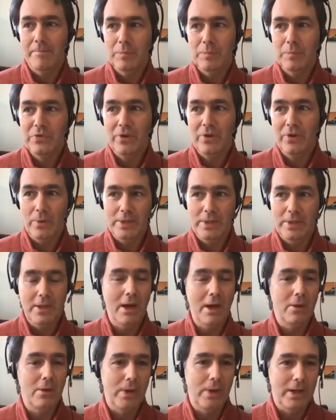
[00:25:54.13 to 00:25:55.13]
so in
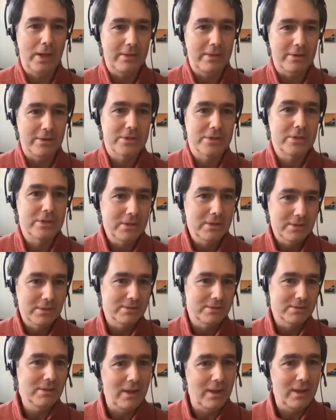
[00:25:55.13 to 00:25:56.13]
that way, there's
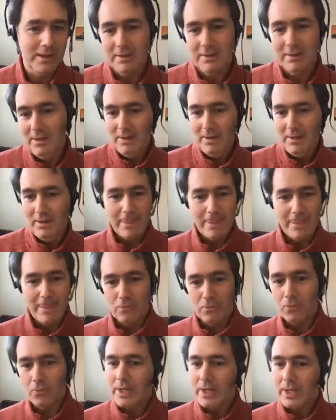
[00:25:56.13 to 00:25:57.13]
like
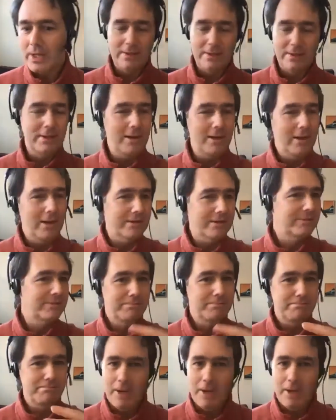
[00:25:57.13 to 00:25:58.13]
writing the next
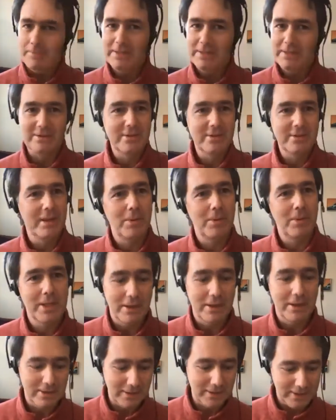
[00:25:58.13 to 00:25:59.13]
amazing table
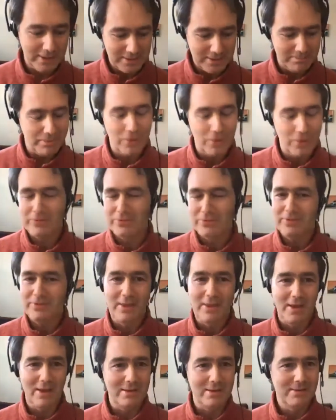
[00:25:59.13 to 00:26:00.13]
calculation post
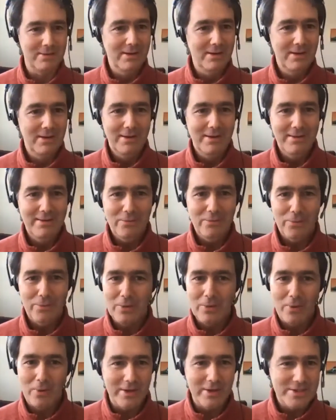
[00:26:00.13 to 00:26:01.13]
that
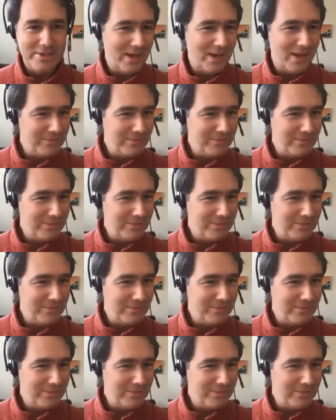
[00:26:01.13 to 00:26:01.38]
requires diving